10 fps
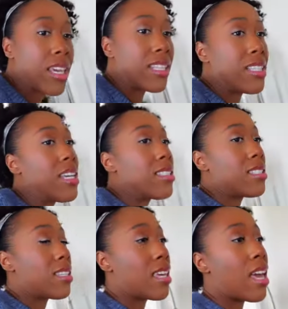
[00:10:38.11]
it
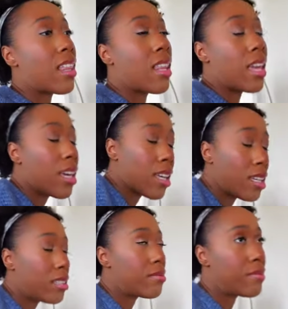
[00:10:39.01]
tends to get like
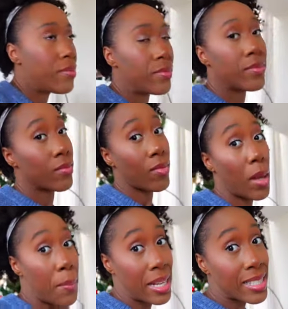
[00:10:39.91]

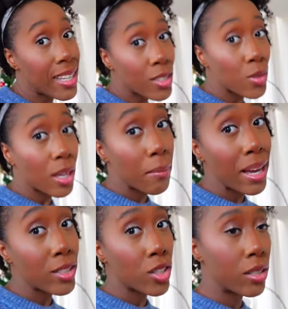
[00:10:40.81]
messy, as you can
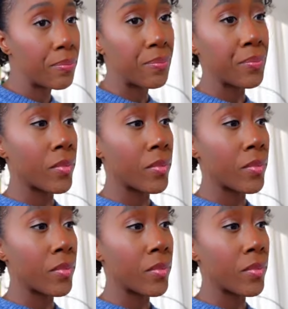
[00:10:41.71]
imagine.